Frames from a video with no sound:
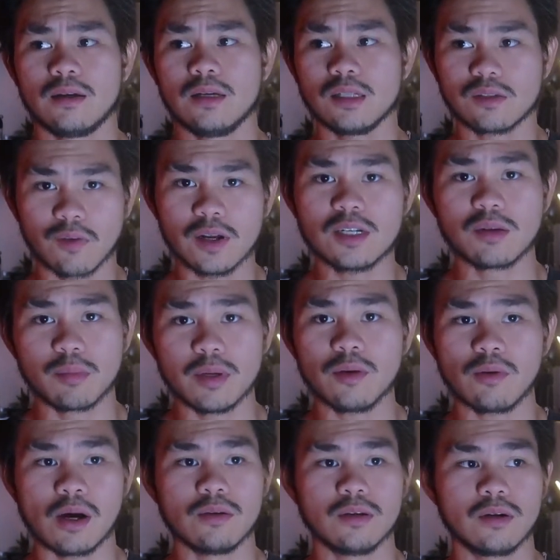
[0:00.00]
It's fun to be
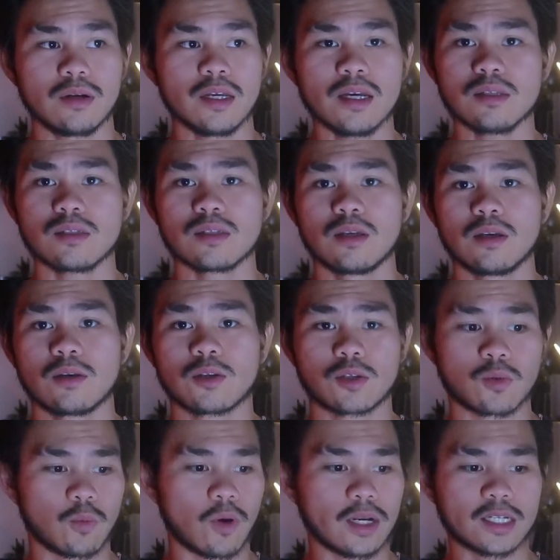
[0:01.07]
around her, yes.
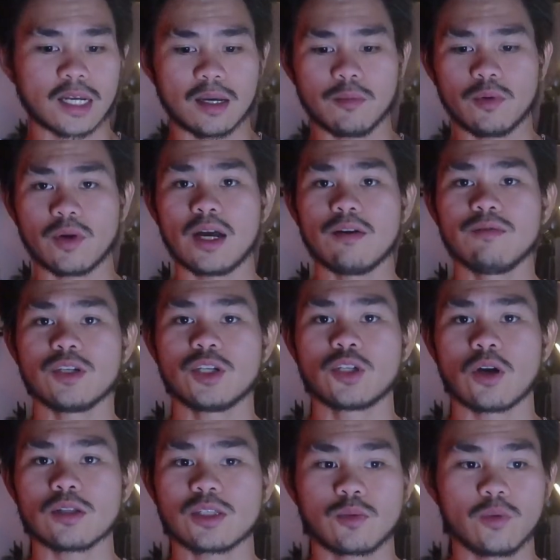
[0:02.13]
Because one time we were having
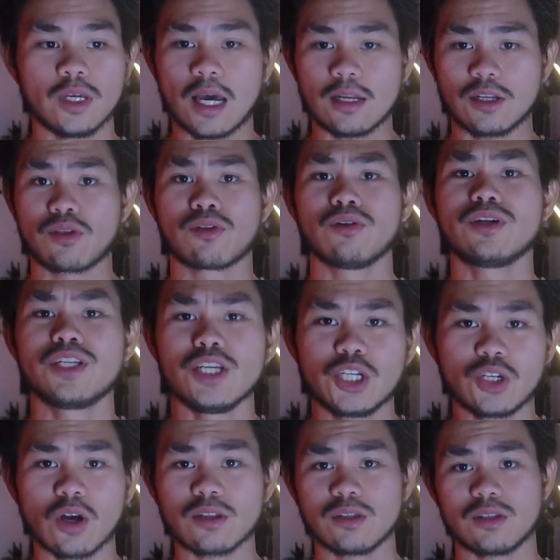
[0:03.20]
shots, we had 30
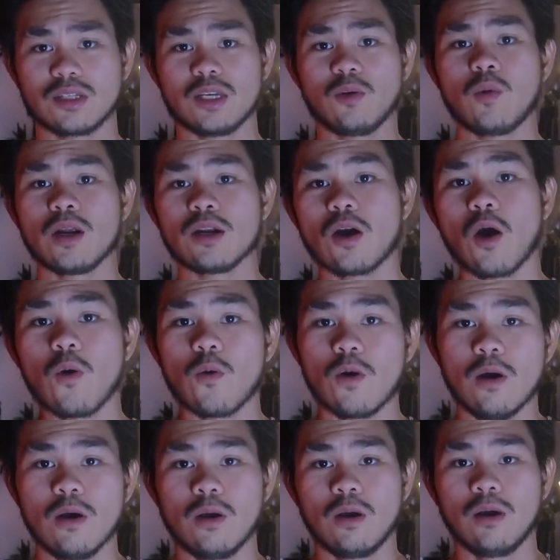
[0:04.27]
shots in one go.
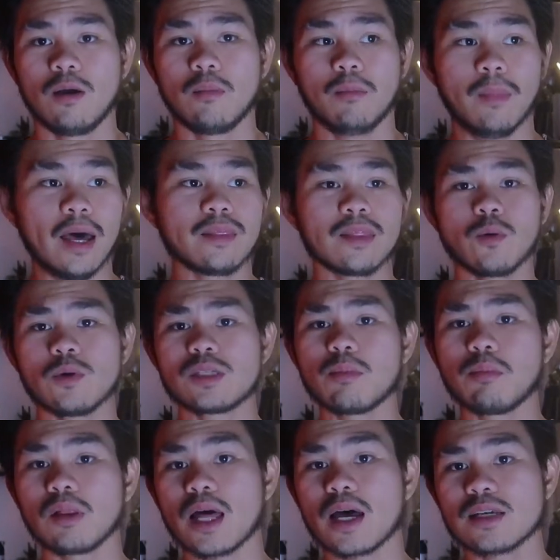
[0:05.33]
Man, that was a
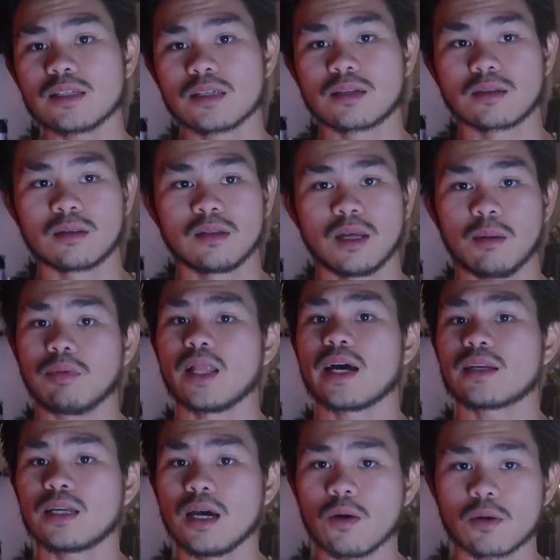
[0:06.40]
blast. I
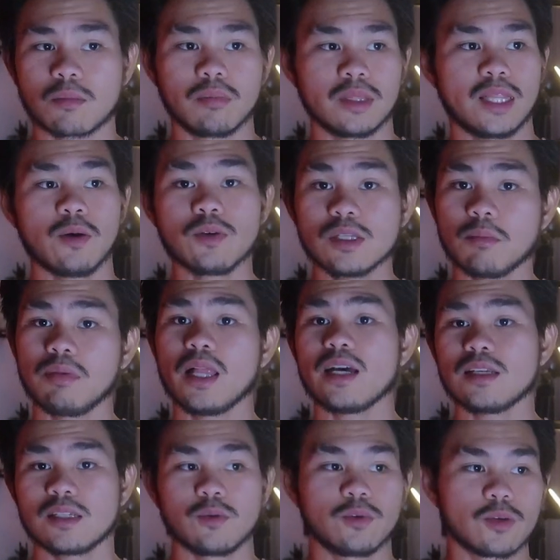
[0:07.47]
blacked out, but that was a
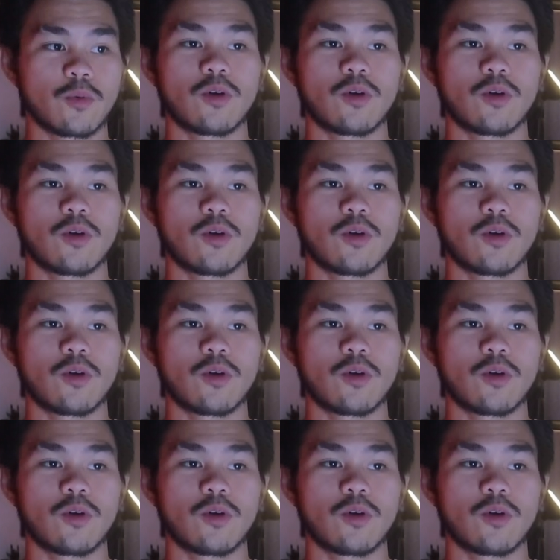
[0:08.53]
blast. We